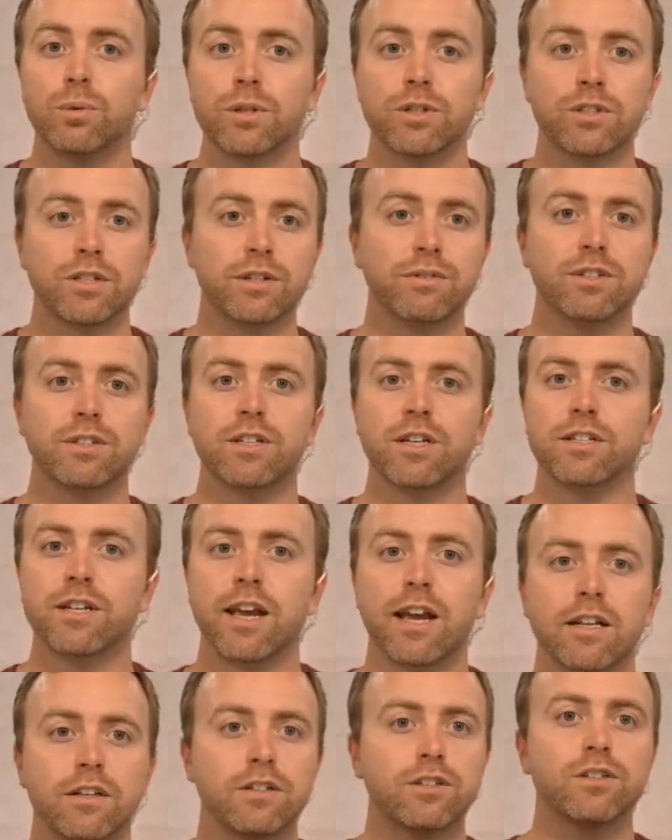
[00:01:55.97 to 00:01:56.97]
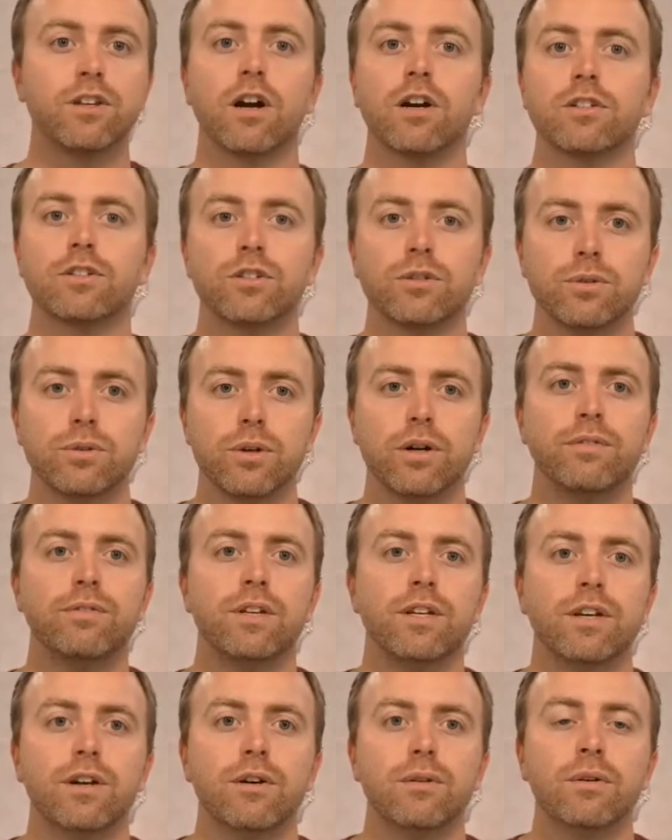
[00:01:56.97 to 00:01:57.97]
Stephen says, hey, let's toss to a
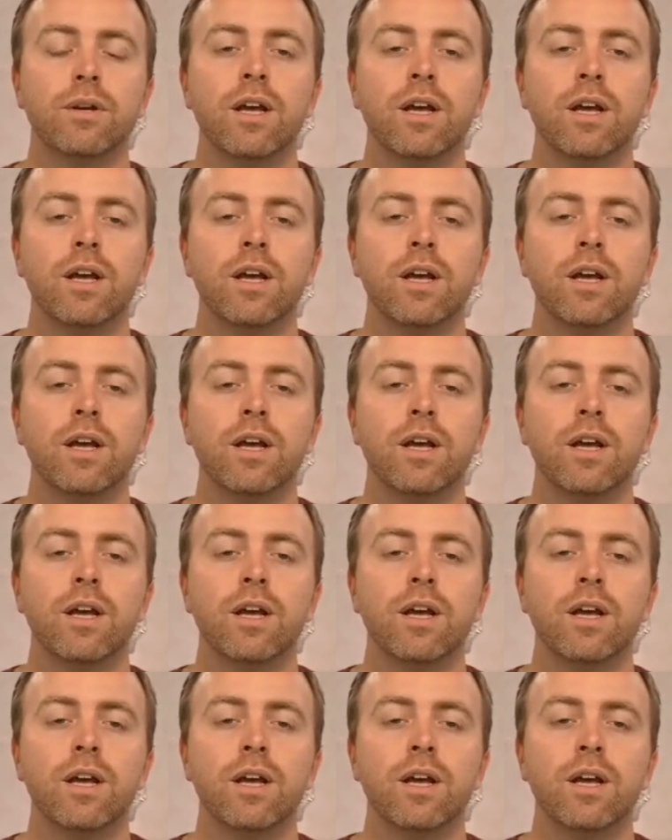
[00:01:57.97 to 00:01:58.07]
video.